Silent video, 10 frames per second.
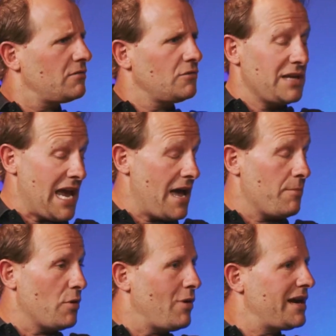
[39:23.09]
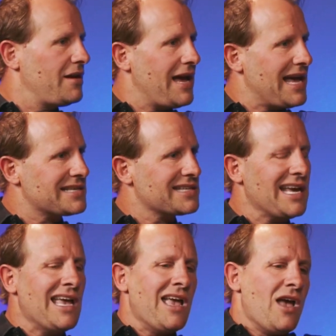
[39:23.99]
Well, yeah, but why do you ask?
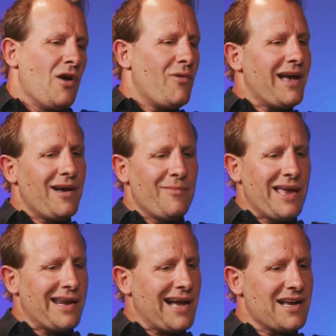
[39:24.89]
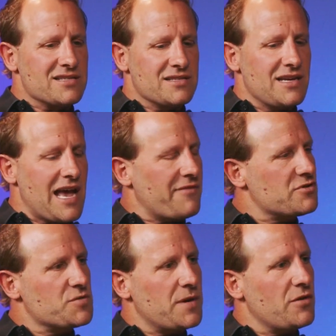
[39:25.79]
Well, man, honestly, after
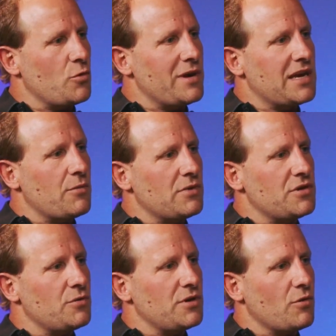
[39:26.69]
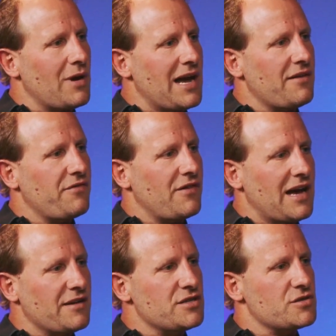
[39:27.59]
spending the weekend with you and your wife,
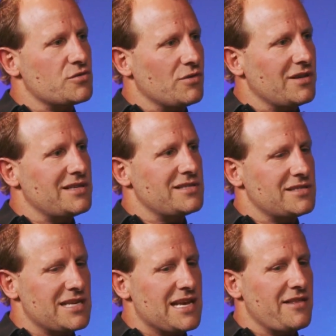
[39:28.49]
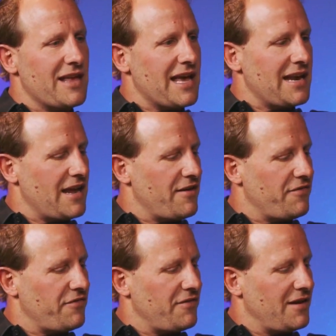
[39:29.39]
I just really see that
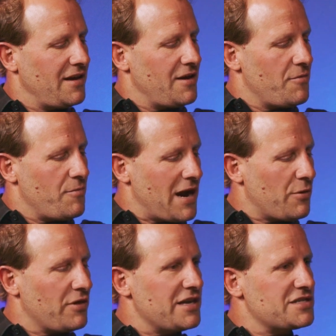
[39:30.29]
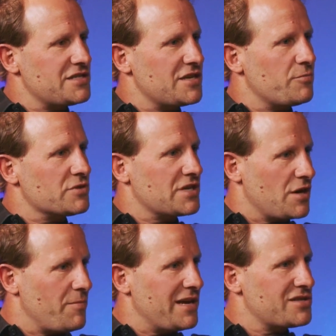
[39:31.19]
if my relationship was going
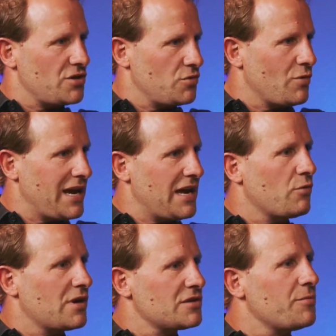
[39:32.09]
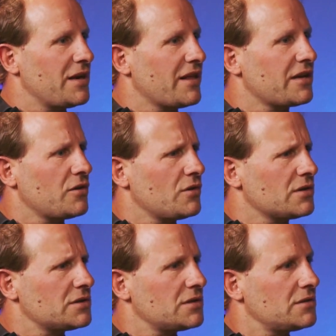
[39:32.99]
to be a certain way. I'd want it to be like
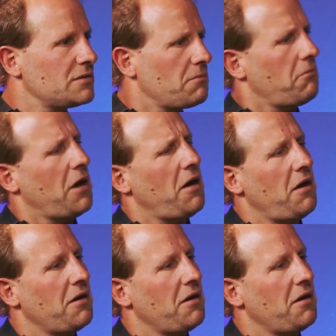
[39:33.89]
yours. Huh.